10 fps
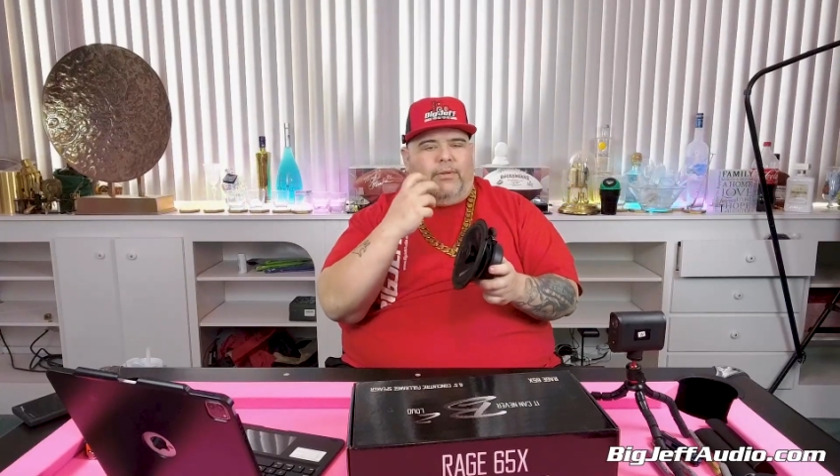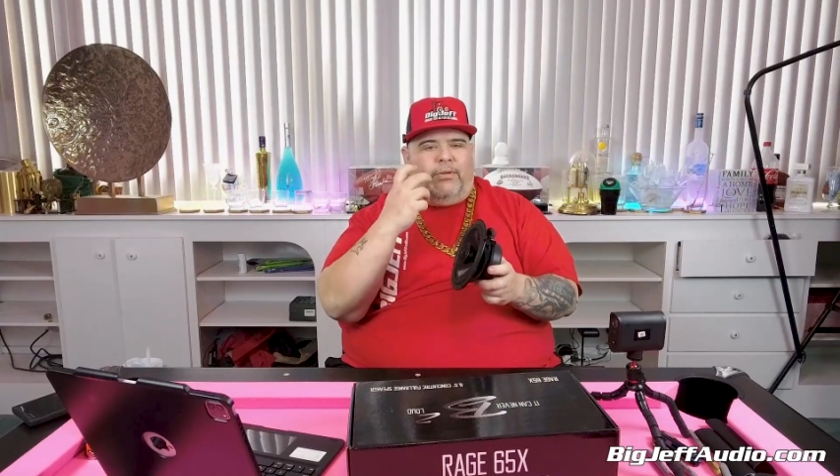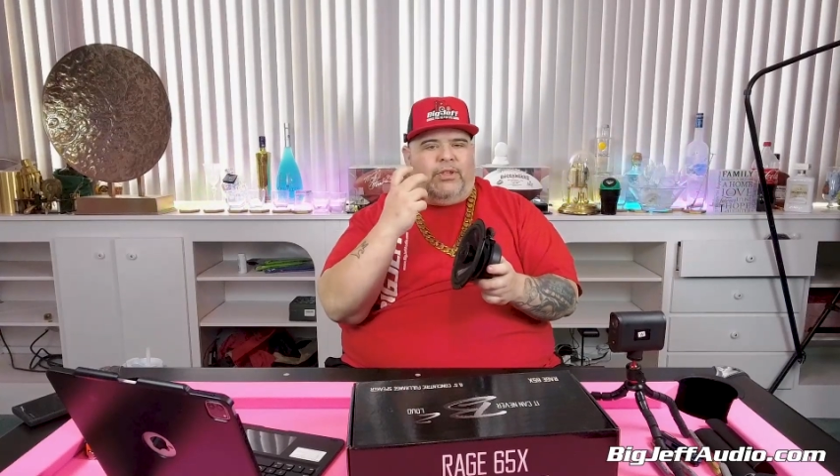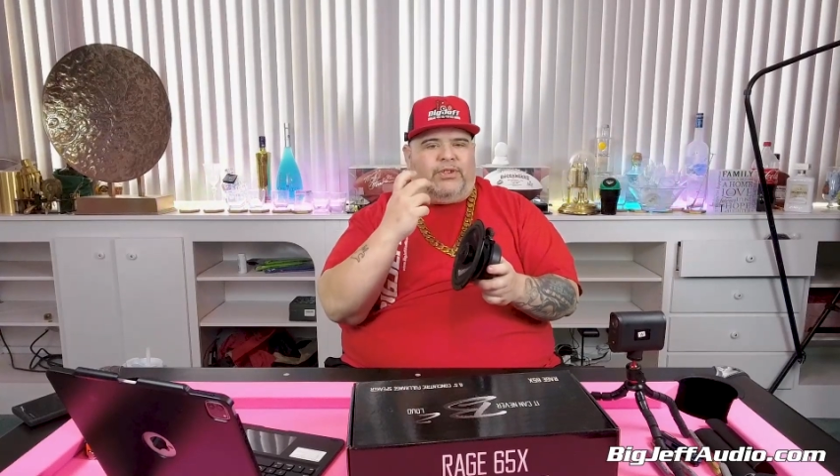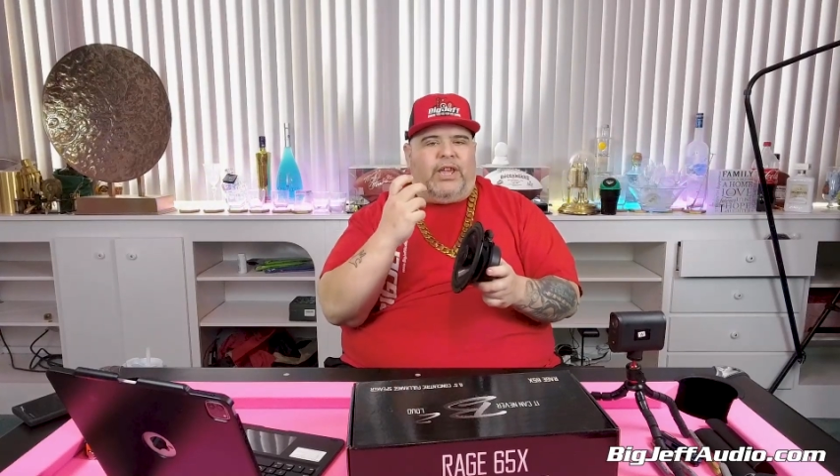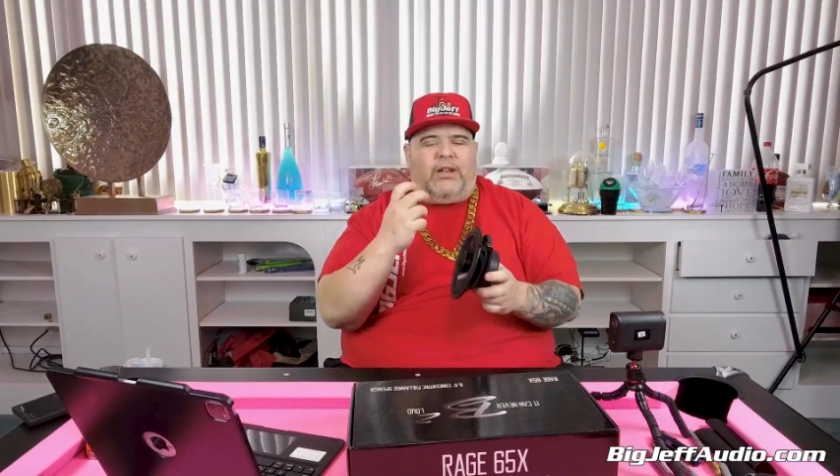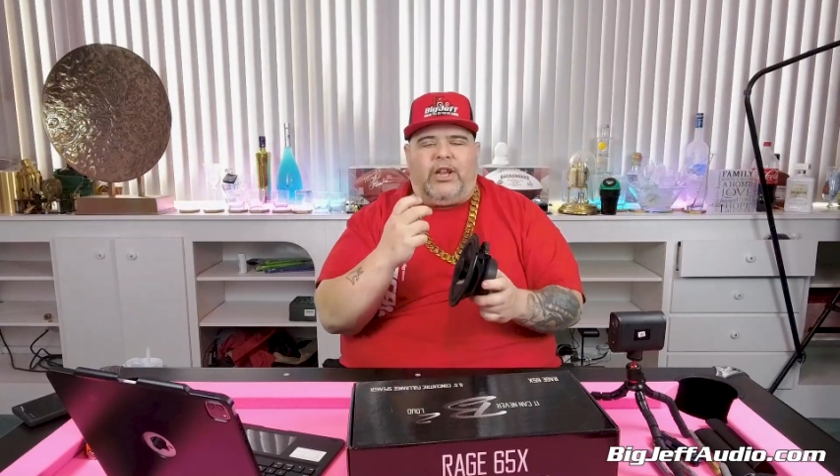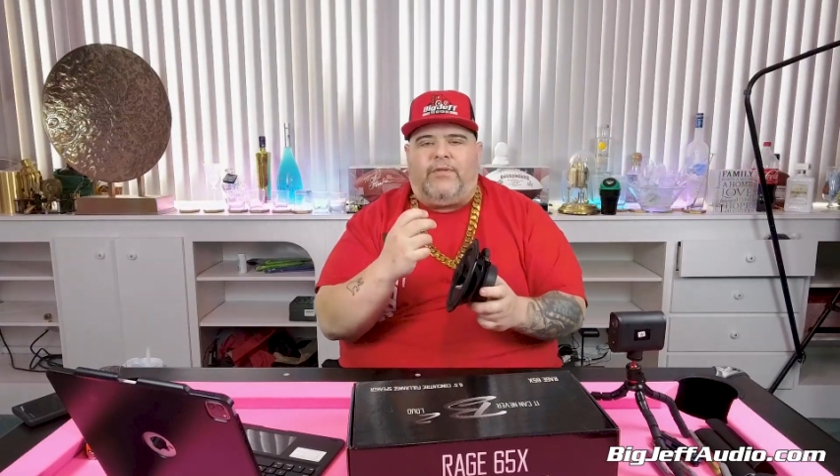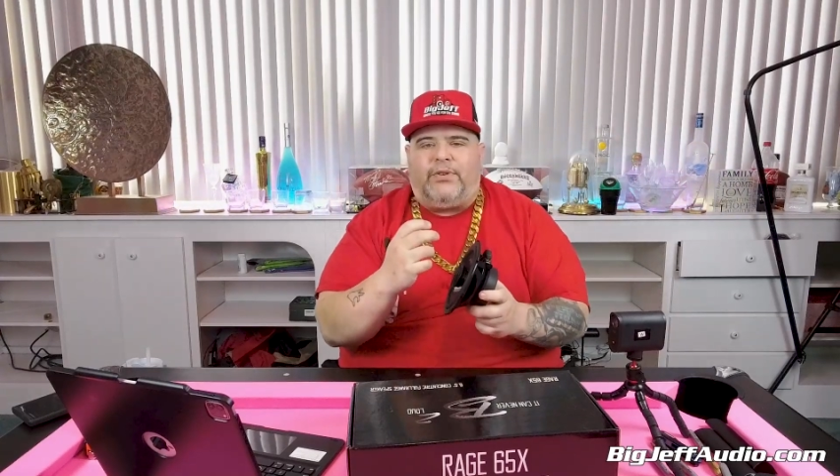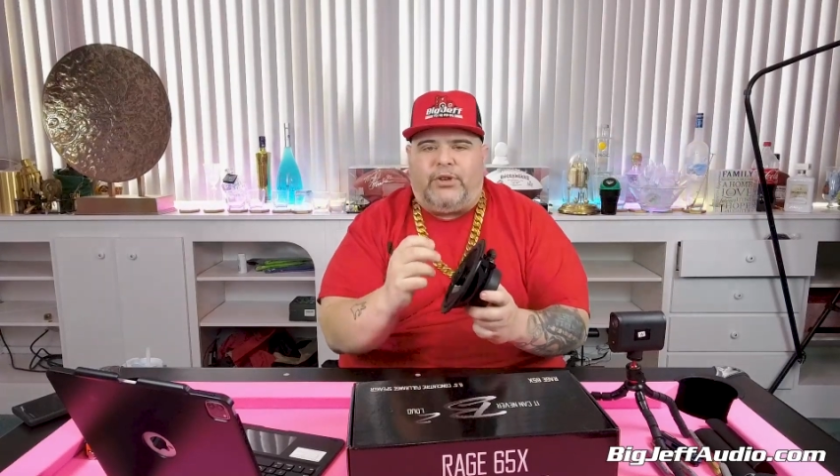The sound
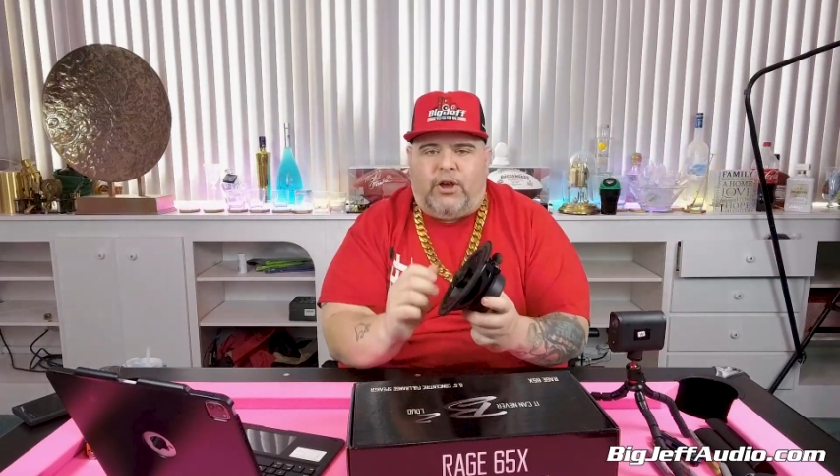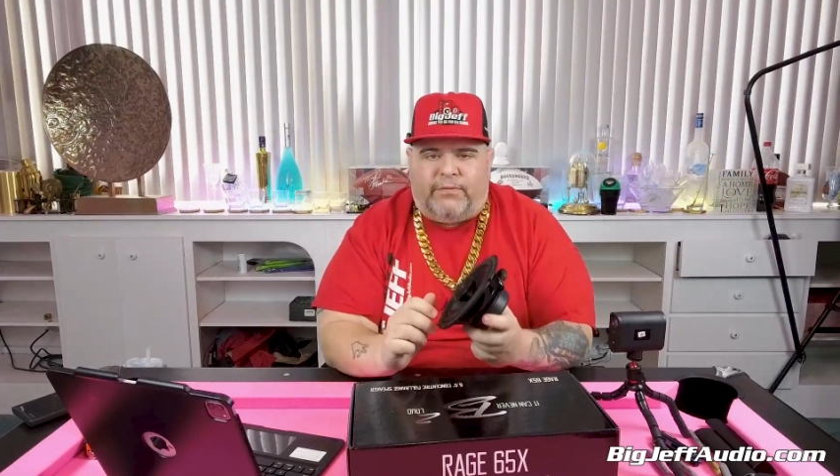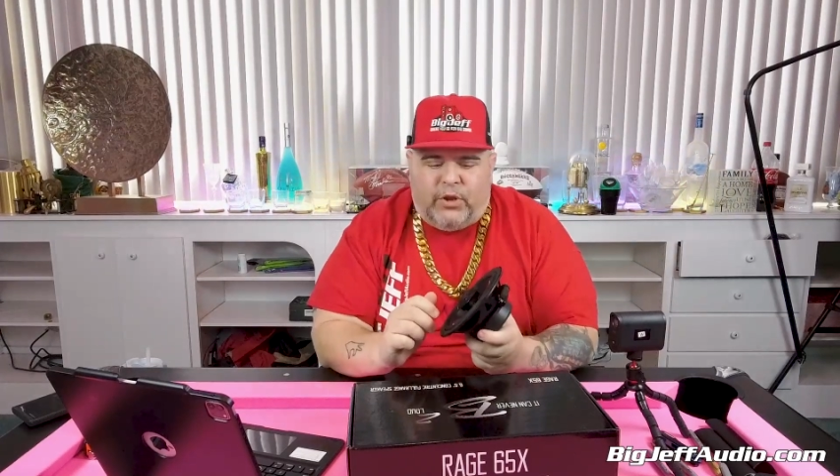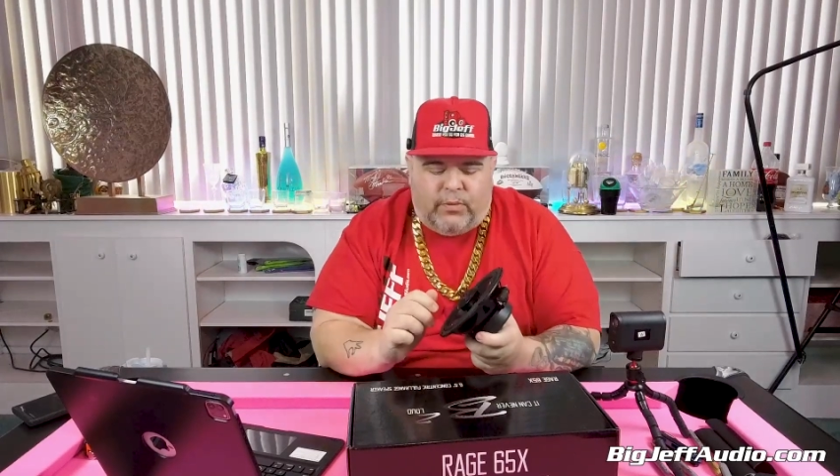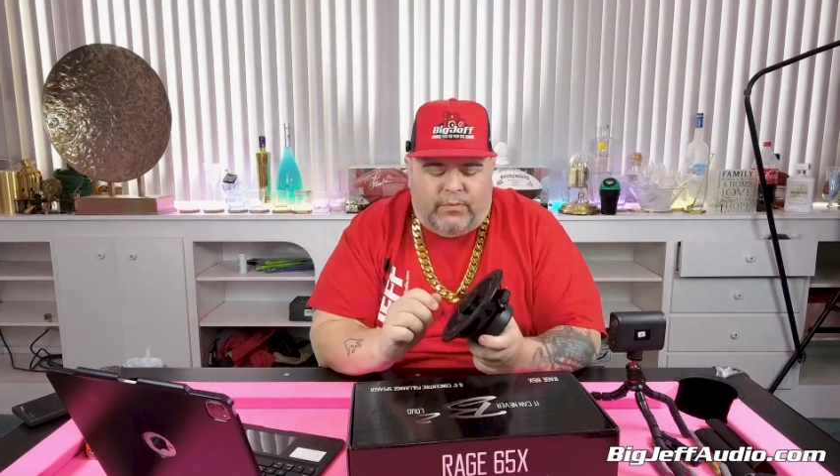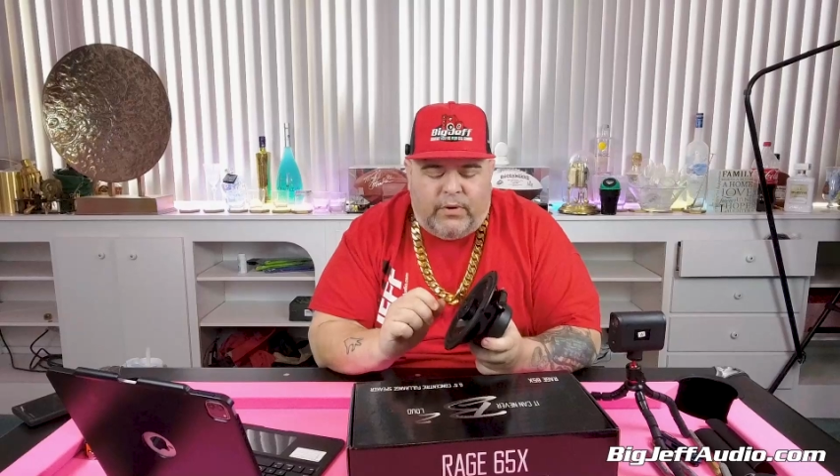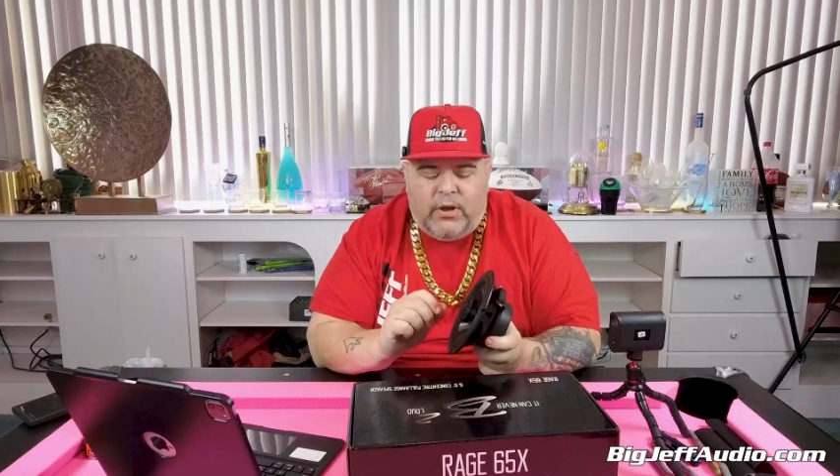out of a soft dome,